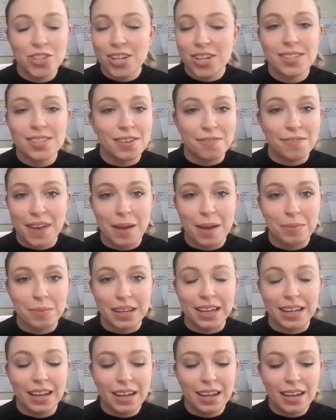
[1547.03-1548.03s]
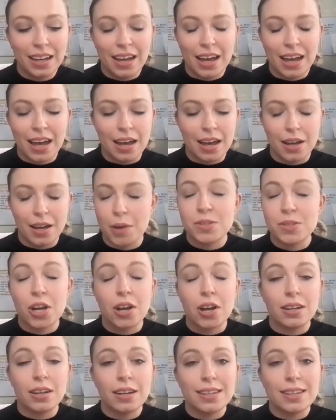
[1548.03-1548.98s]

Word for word: just a family uh, or I'm sorry,